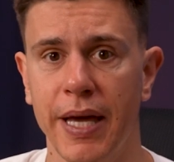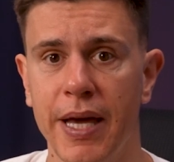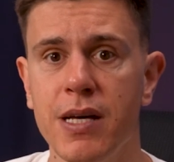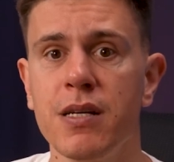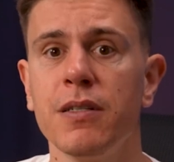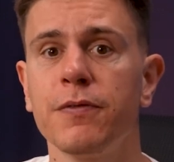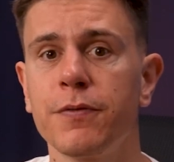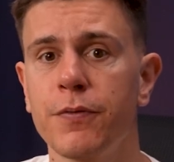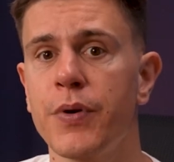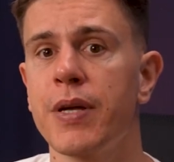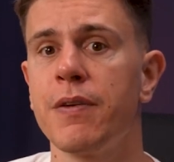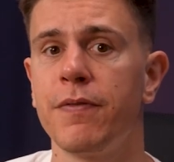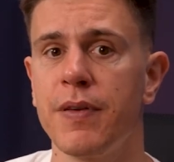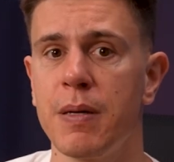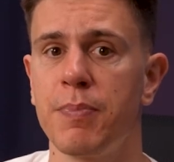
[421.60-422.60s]

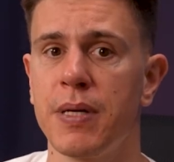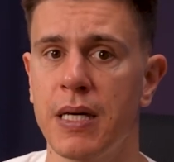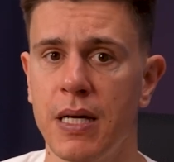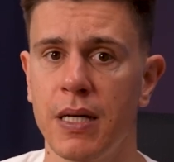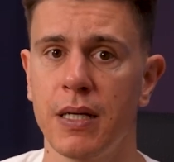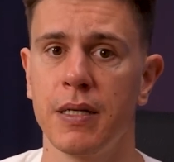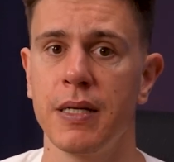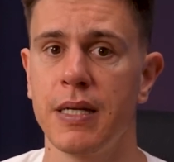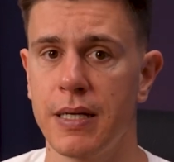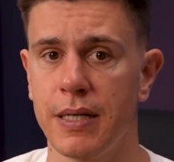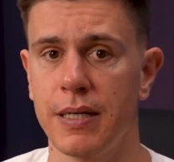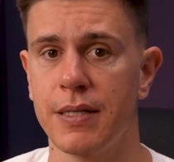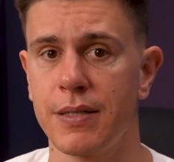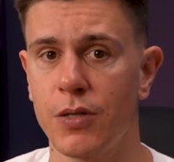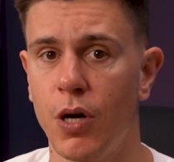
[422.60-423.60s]
every VPN,
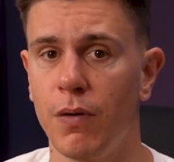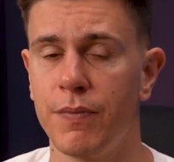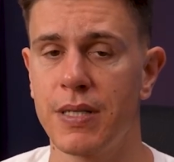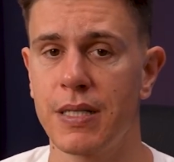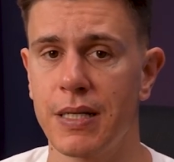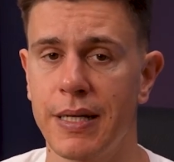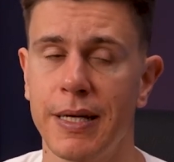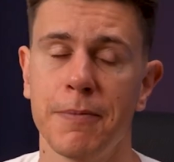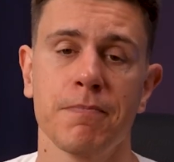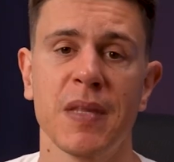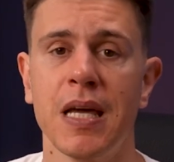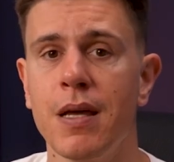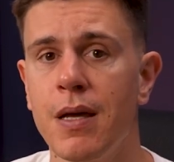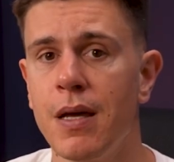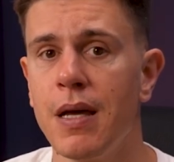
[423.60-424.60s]
is obviously
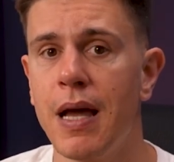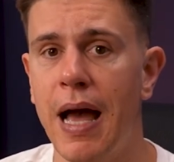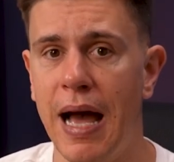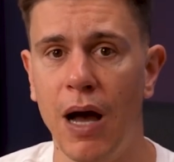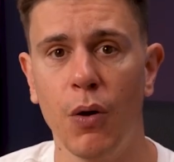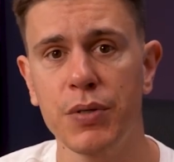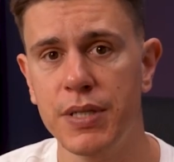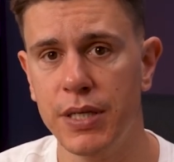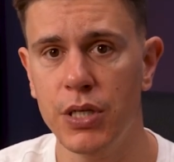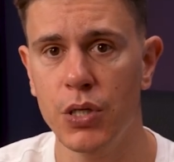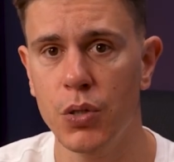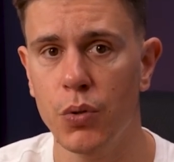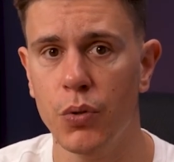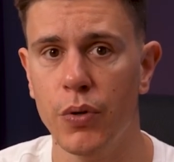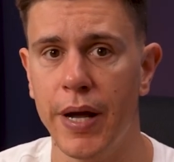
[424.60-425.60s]
how
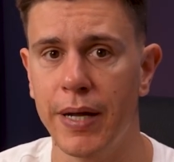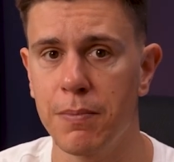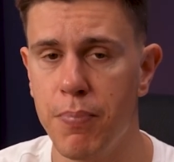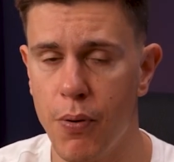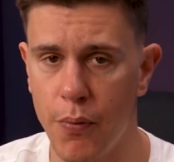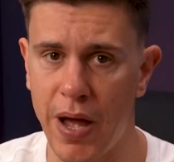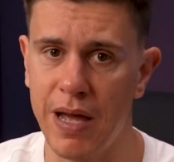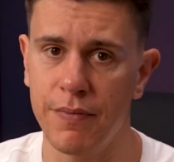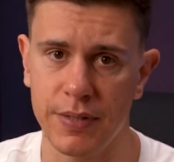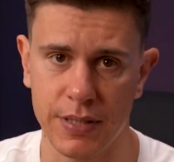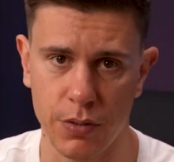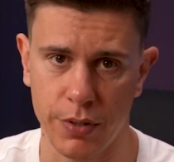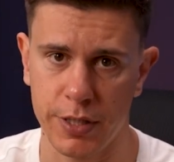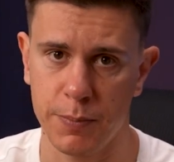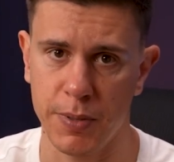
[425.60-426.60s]
secure and private
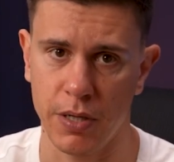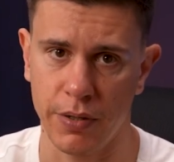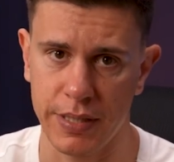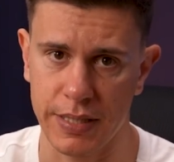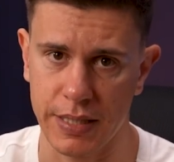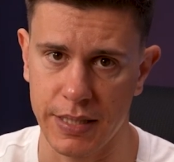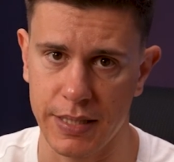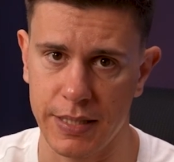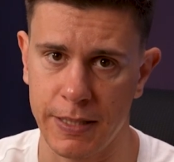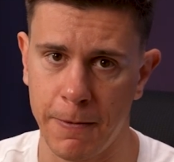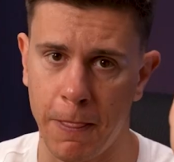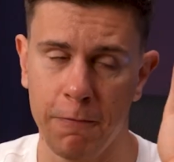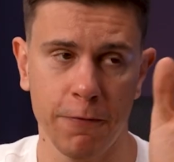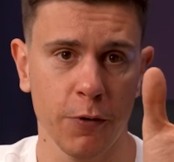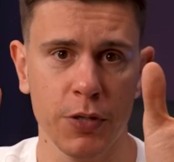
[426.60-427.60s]
your experience is.
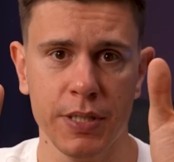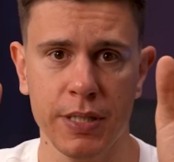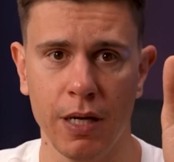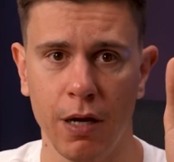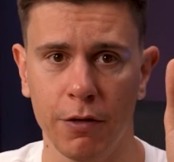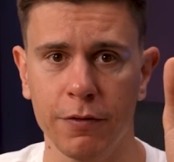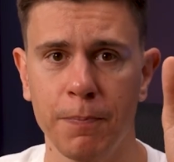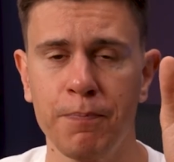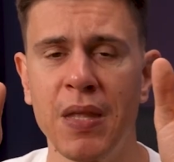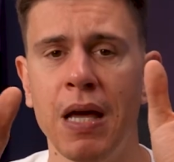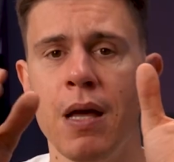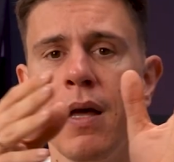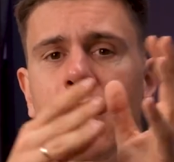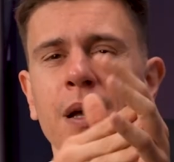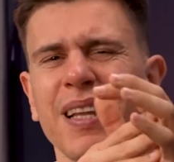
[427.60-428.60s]
First off,
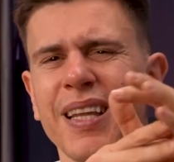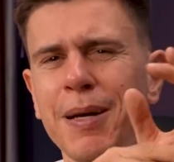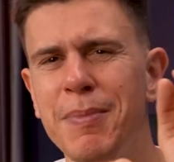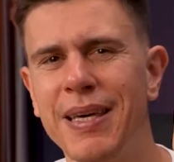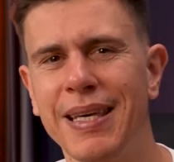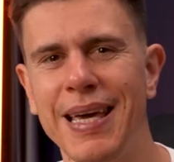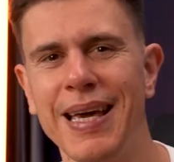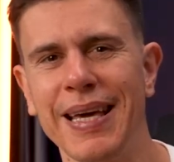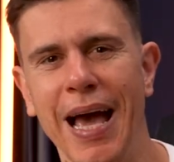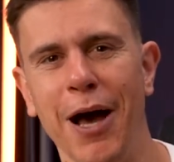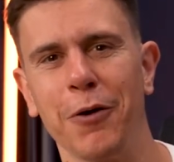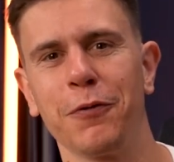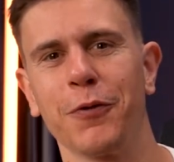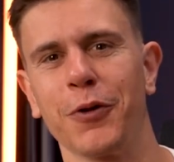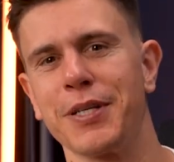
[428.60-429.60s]
let me geek
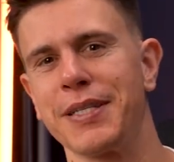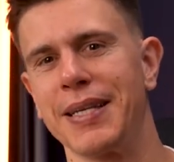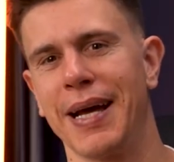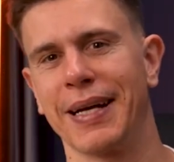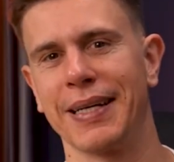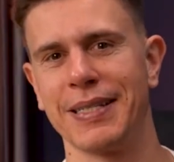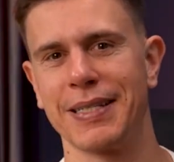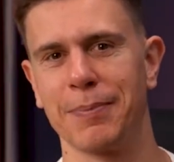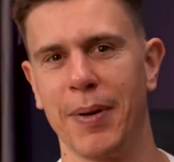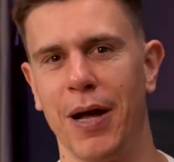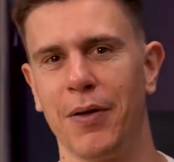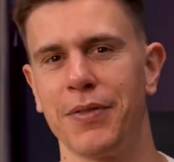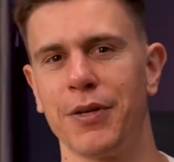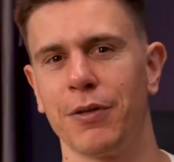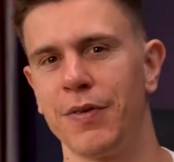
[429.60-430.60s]
out for a second
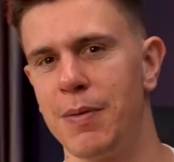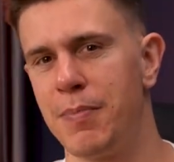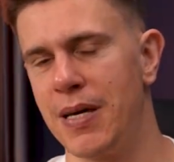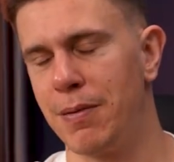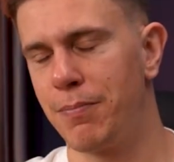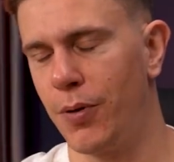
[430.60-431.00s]
about their VPN